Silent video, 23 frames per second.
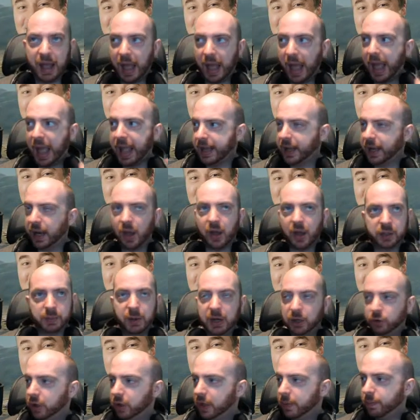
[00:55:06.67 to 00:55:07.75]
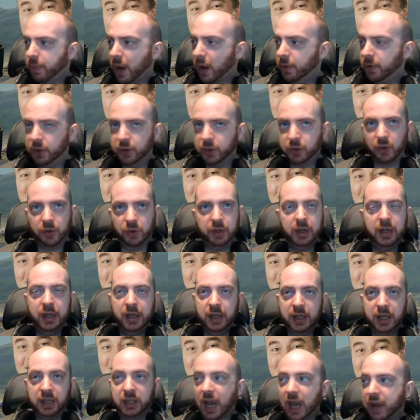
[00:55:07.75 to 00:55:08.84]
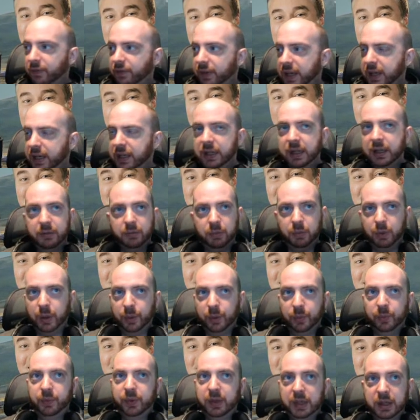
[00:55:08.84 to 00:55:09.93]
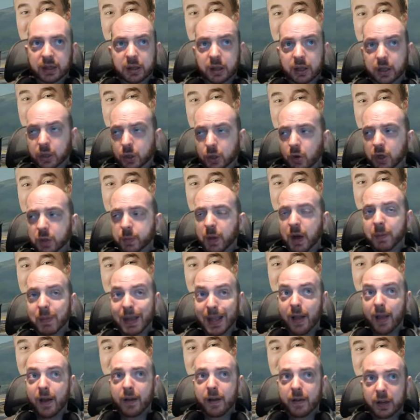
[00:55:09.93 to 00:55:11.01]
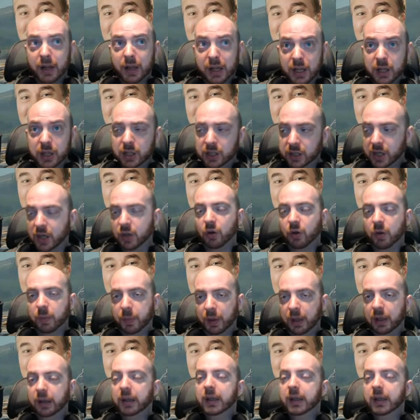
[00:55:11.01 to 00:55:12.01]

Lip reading: A-class military components on your Javelin. Well, the insurance might be considerable